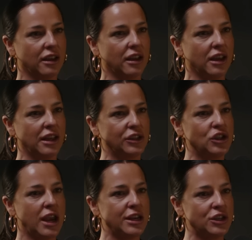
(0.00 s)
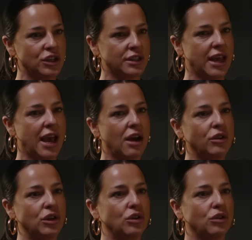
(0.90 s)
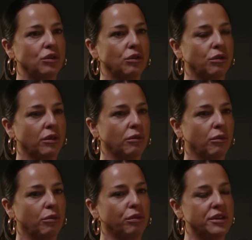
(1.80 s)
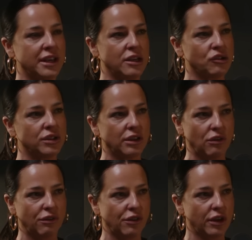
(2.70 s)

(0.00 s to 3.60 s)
it changes how you present yourself